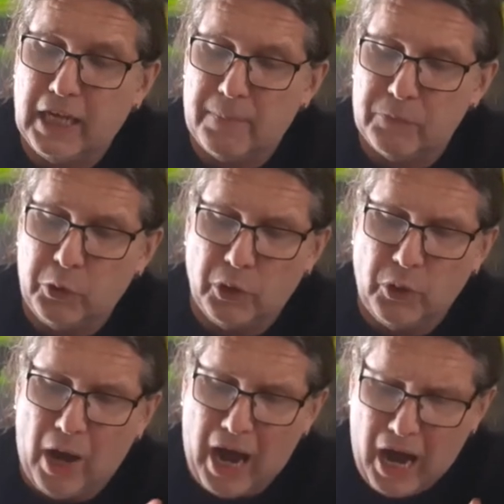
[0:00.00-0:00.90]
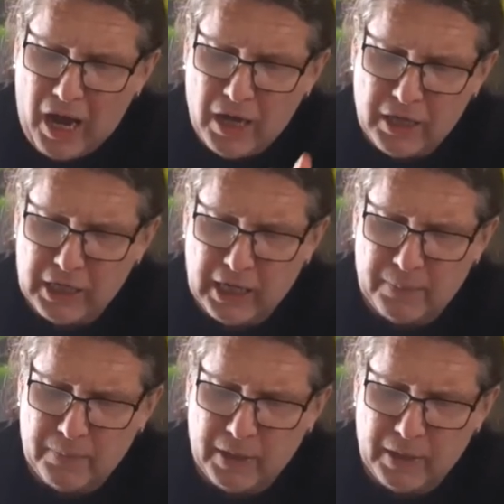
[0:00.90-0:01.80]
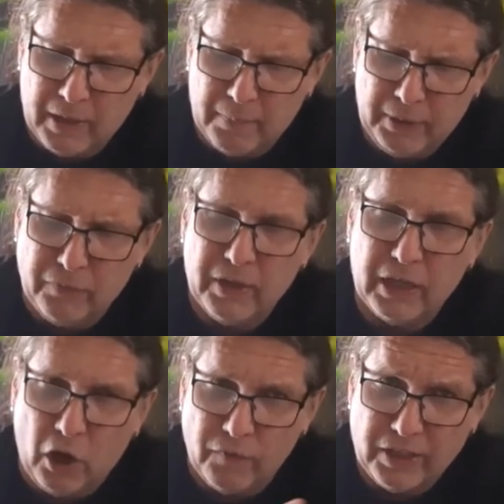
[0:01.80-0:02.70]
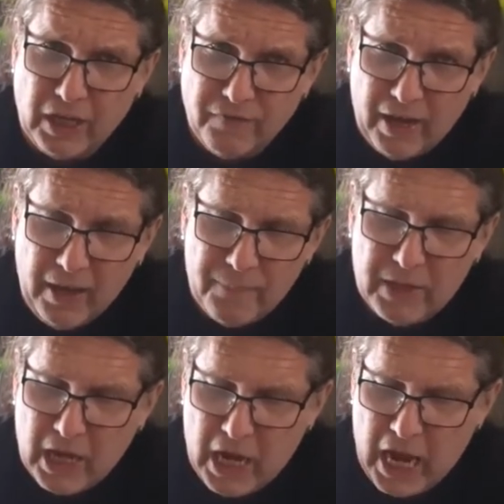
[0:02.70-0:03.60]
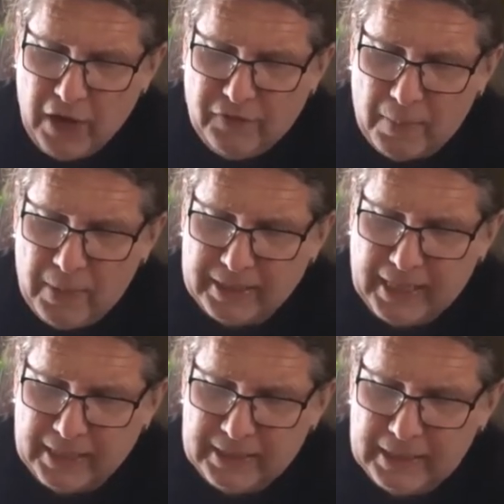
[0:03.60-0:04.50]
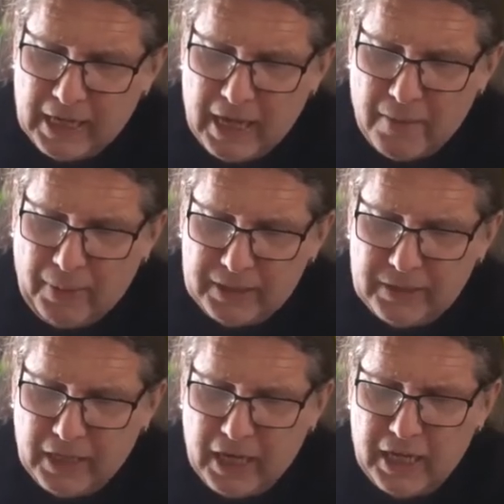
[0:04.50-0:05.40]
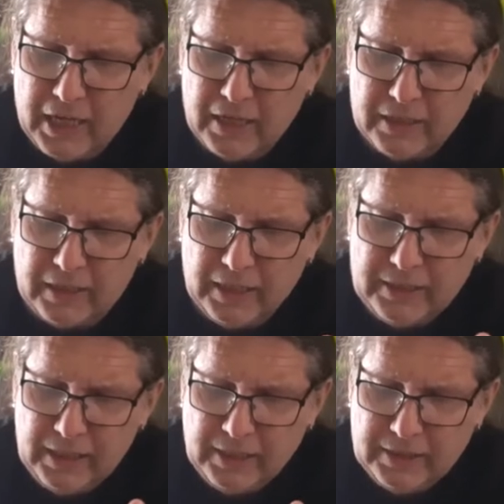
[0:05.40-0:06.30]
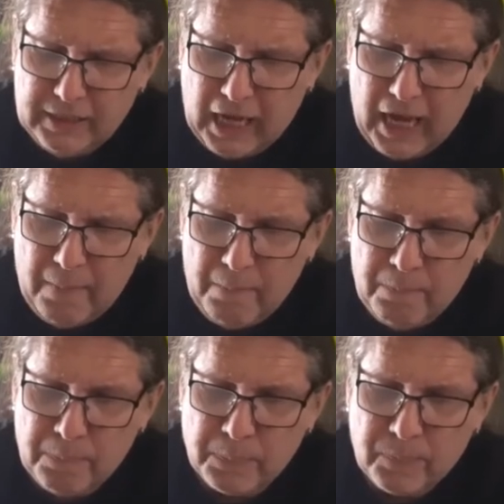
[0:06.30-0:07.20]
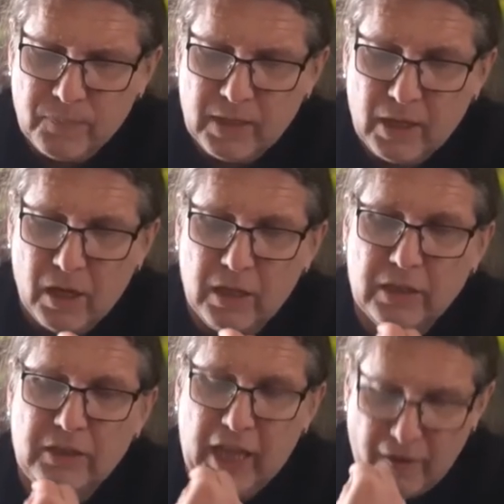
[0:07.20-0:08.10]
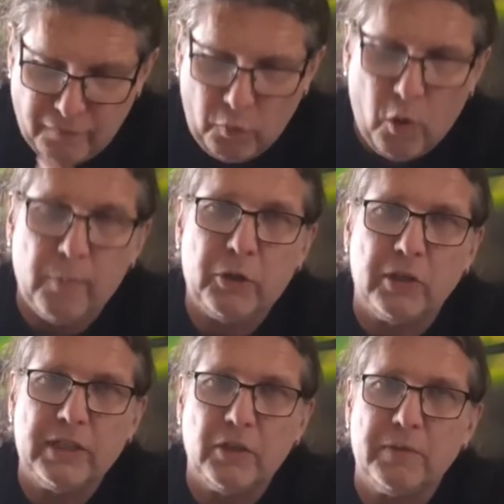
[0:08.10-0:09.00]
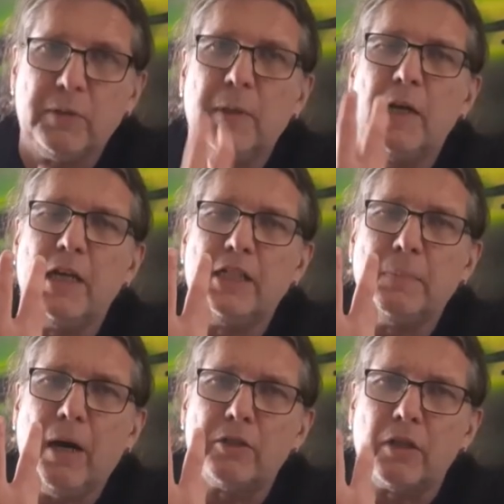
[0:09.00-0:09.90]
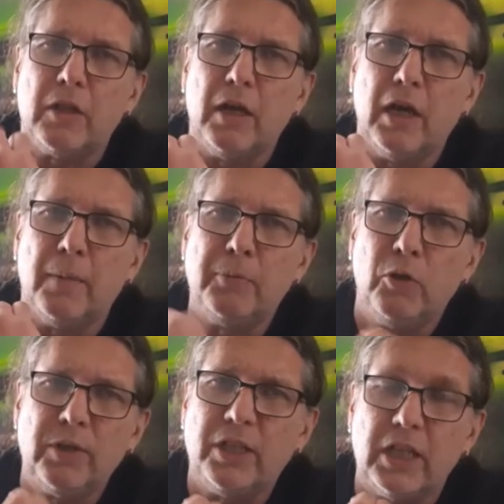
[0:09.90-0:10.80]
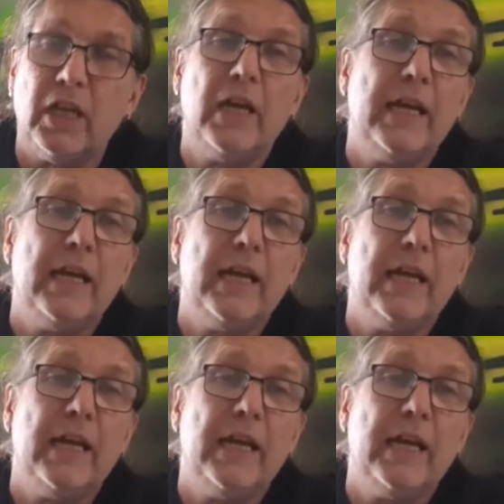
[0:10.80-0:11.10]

um, you, you are um, a bit of a, of a giver, if that makes sense. But this is um, therefore, because it's obviously uh, it's about uh, purity.